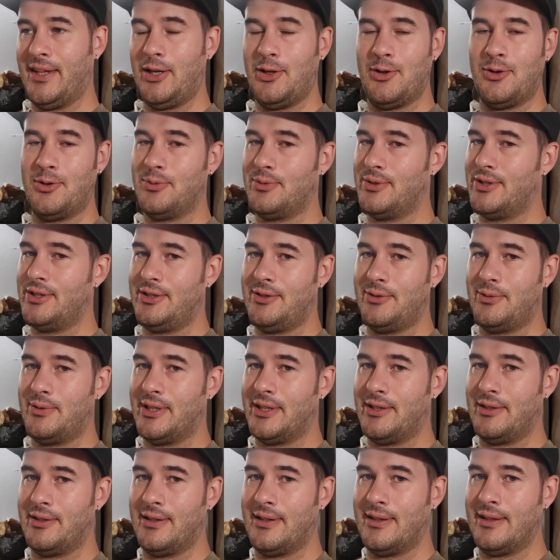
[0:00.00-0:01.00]
You don't want to
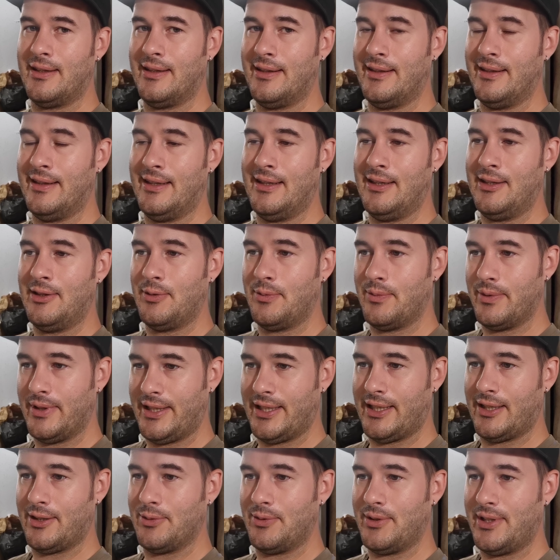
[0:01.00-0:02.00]
run
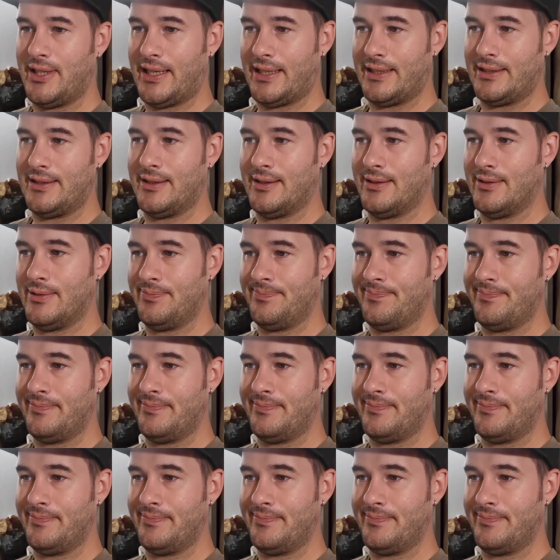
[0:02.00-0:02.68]
without that.